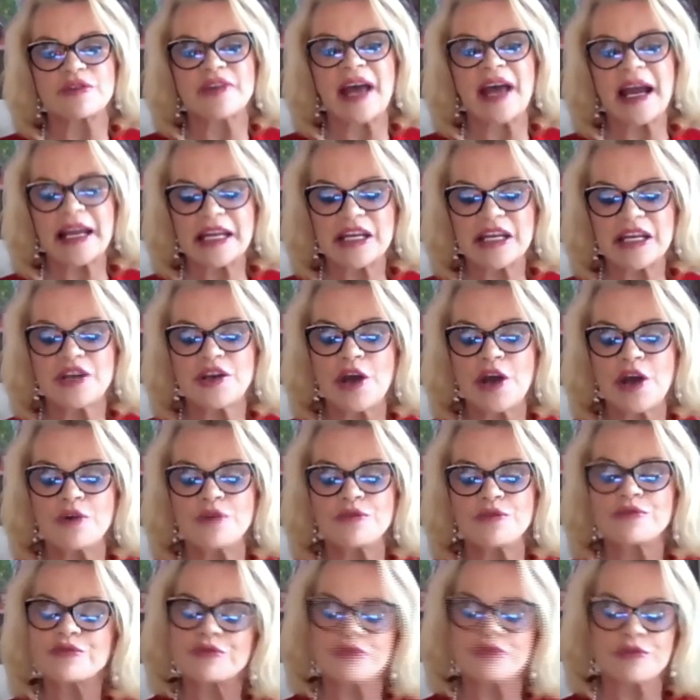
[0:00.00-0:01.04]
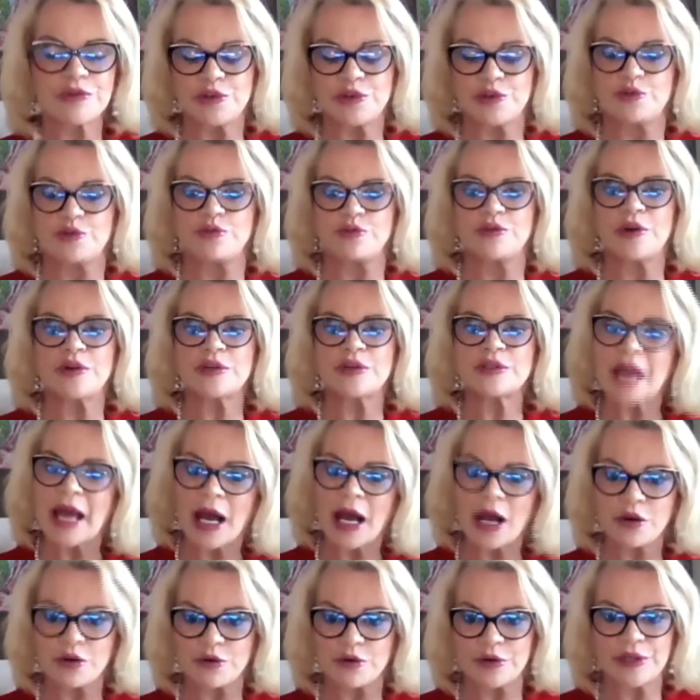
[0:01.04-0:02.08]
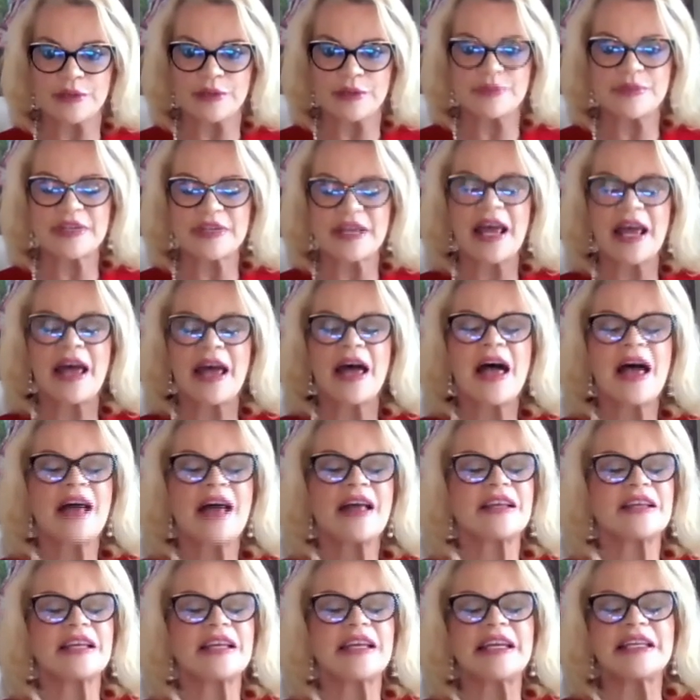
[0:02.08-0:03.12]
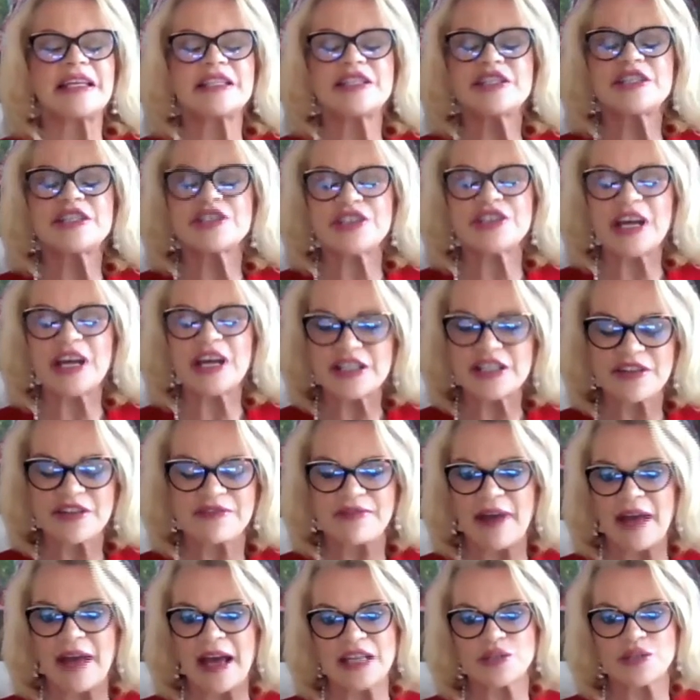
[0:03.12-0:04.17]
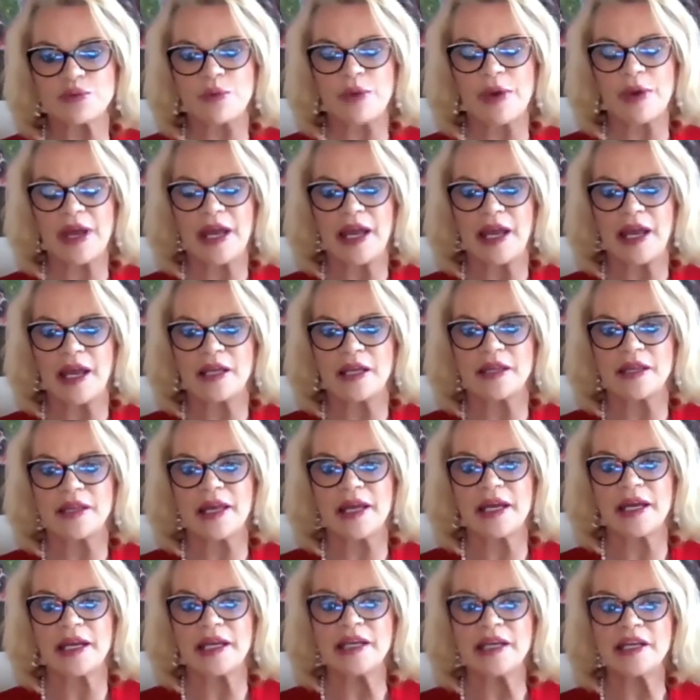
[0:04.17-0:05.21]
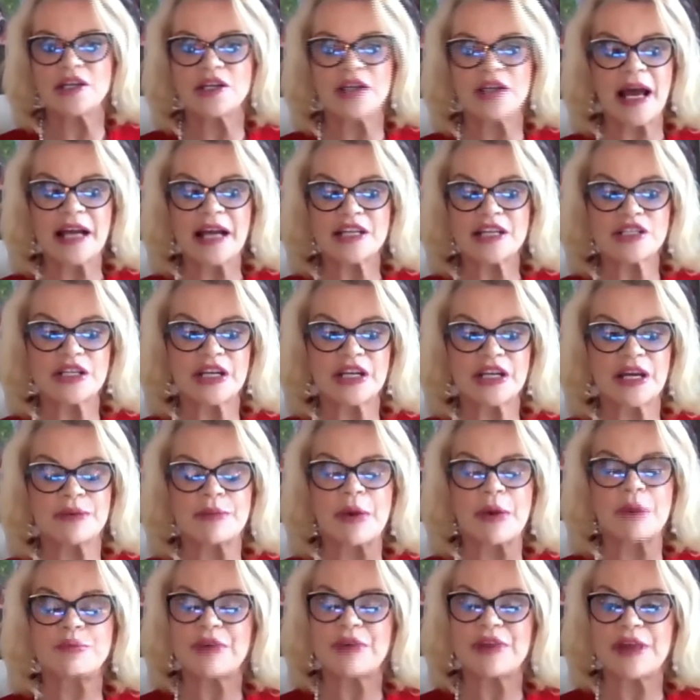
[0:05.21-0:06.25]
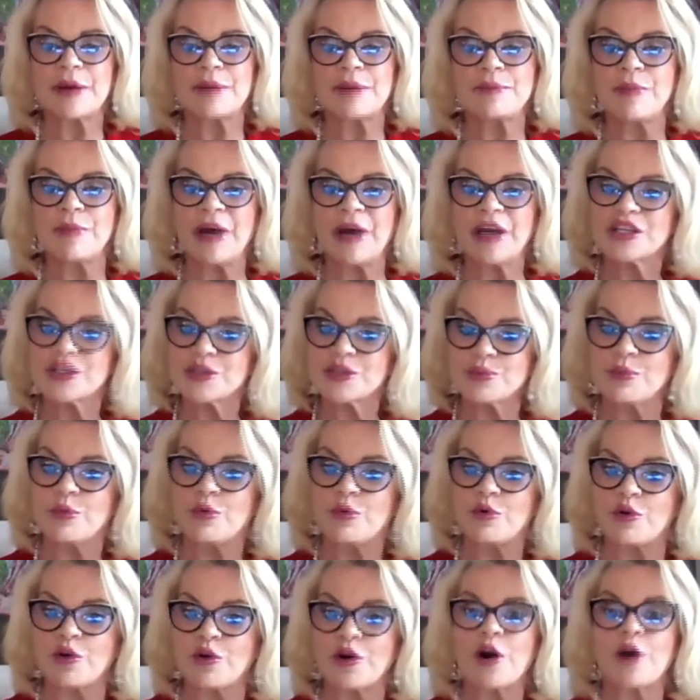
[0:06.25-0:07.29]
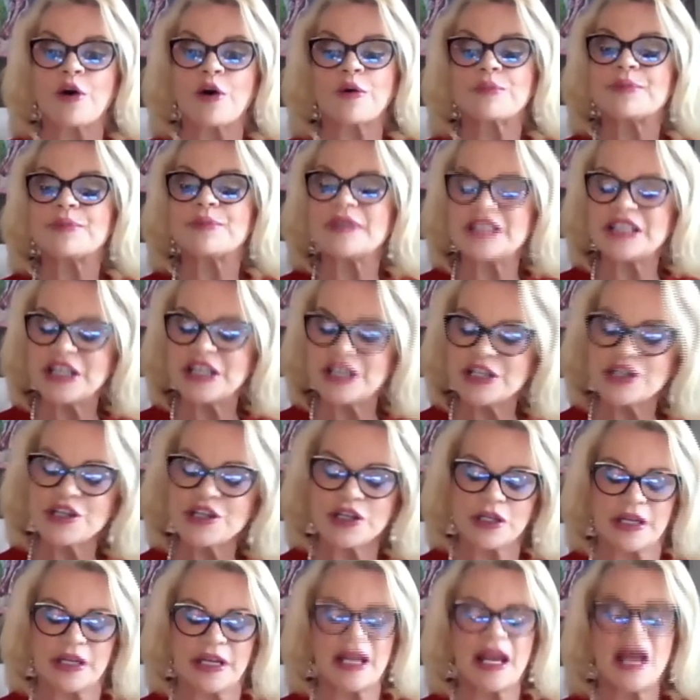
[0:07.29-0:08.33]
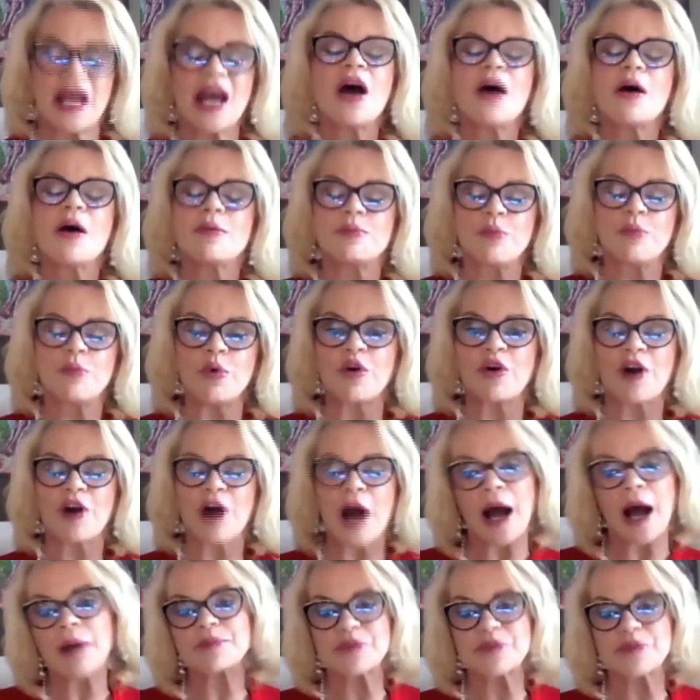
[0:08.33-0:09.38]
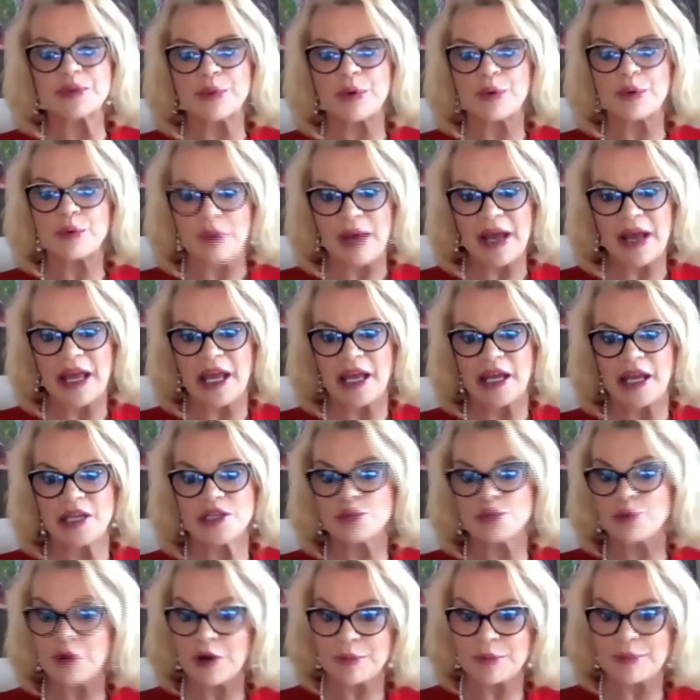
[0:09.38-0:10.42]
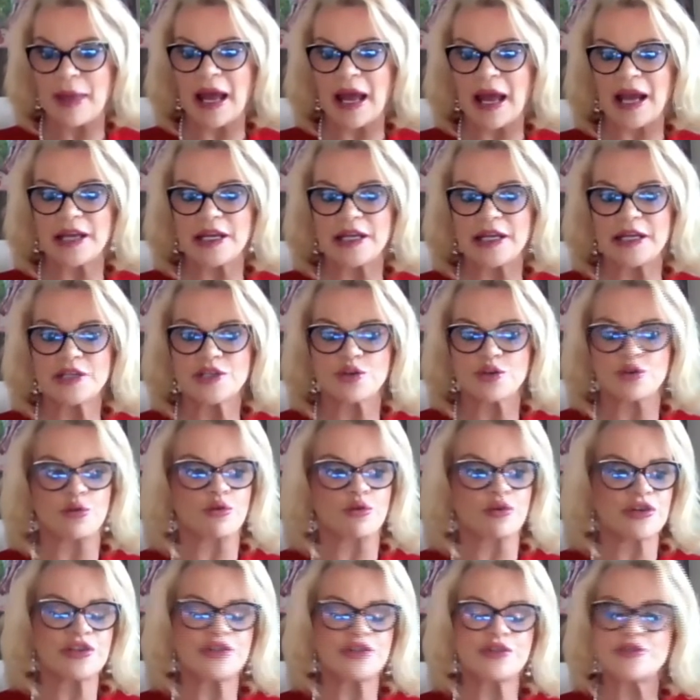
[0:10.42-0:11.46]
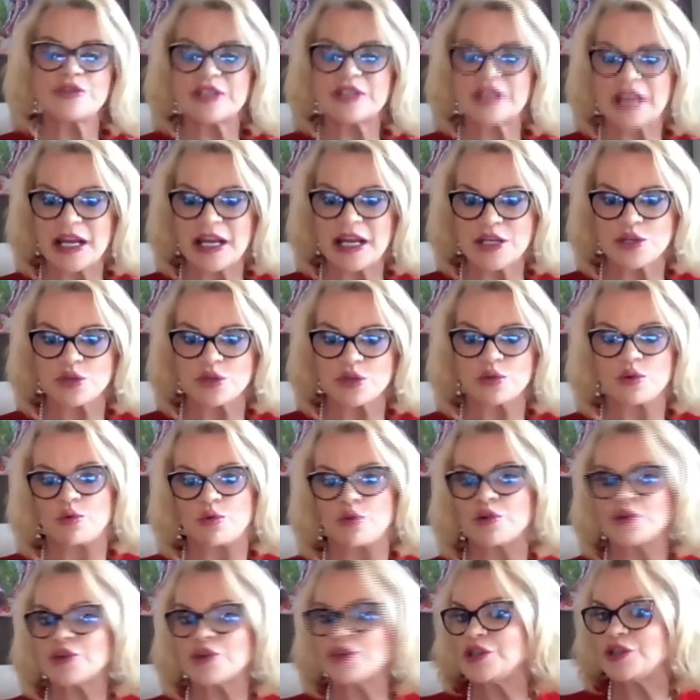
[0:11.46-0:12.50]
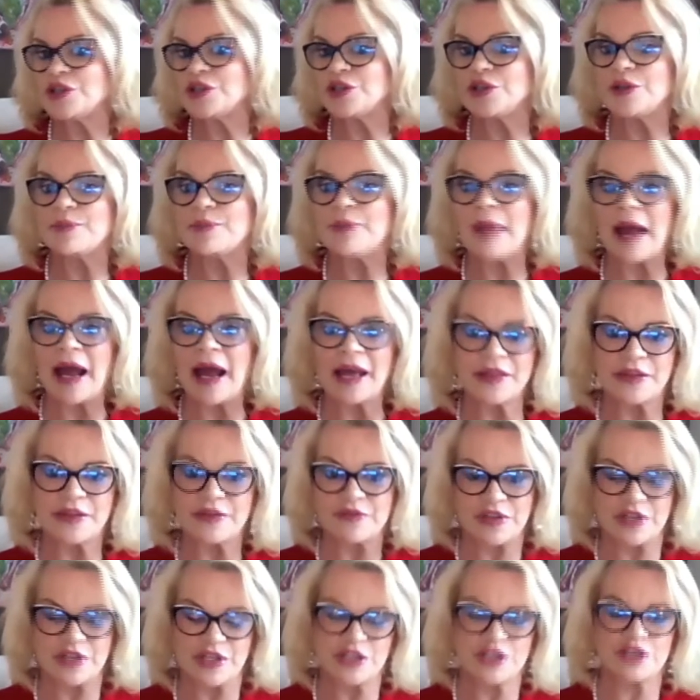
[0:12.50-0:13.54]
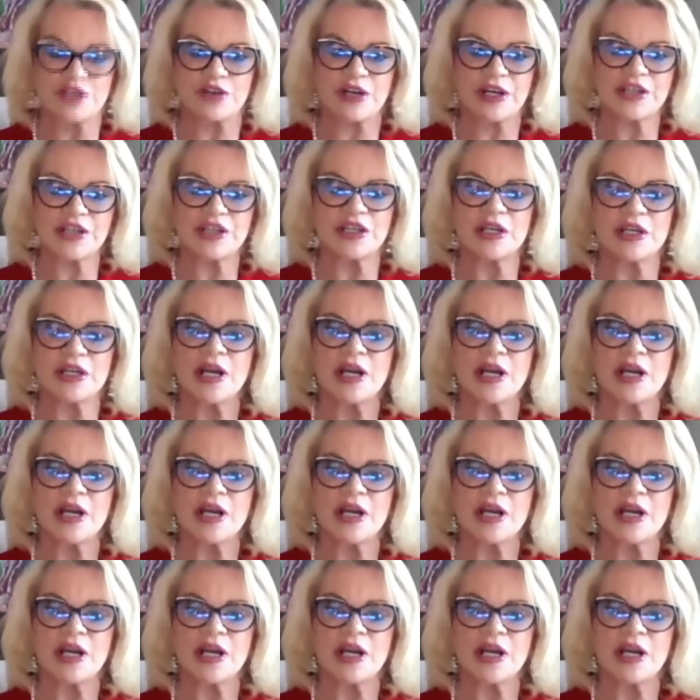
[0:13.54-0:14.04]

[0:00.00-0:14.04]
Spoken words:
can go through those algorithms in such a fast way that it could actually come up with a much more, or potentially more optimal way to work package or to schedule or to do the path of construction.